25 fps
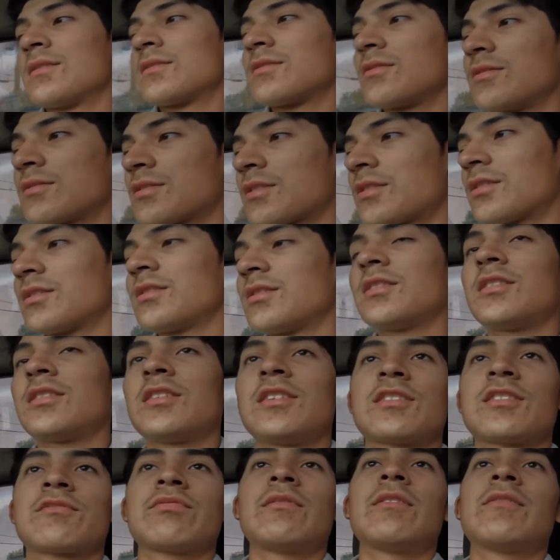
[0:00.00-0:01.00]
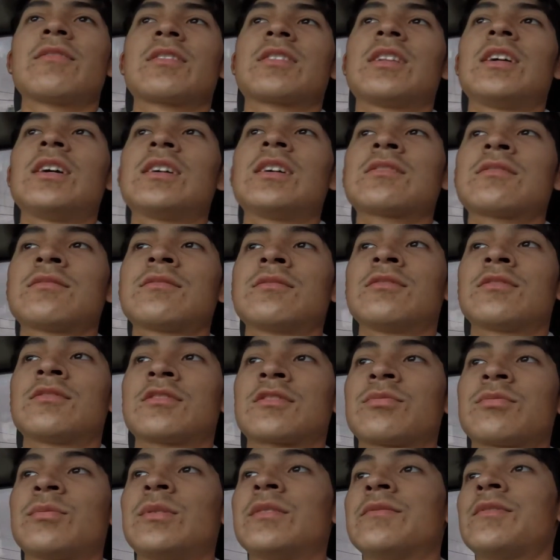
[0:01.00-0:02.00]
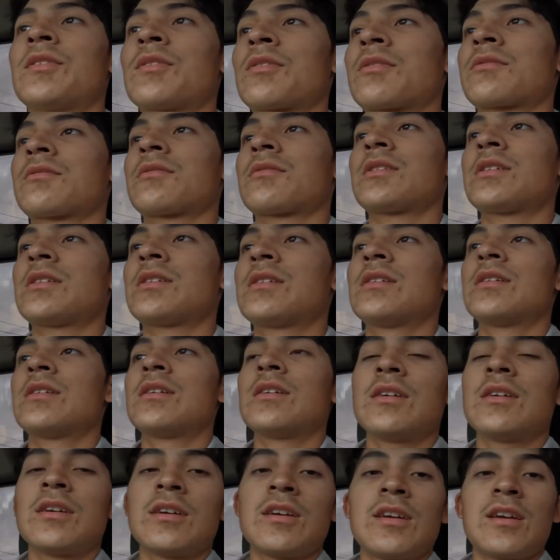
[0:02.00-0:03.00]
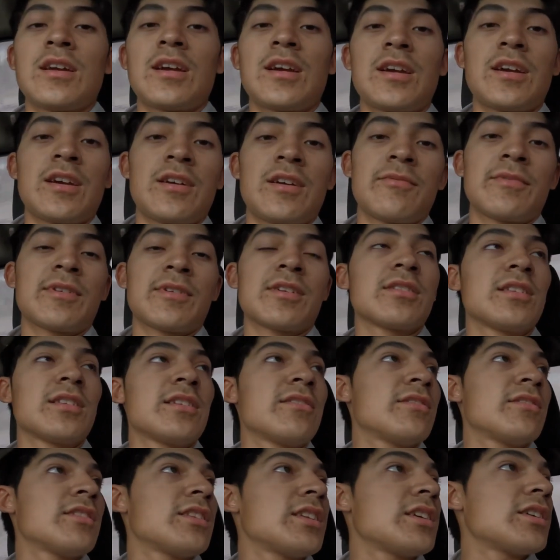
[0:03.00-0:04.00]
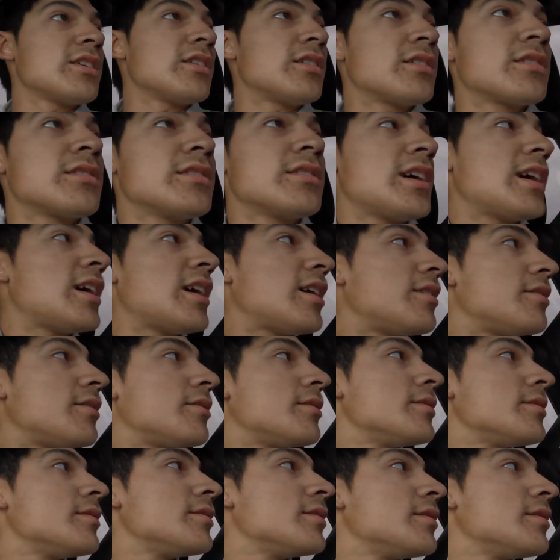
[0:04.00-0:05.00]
So it's currently 12 o'clock, or 12:03, and we are leaving the yard now.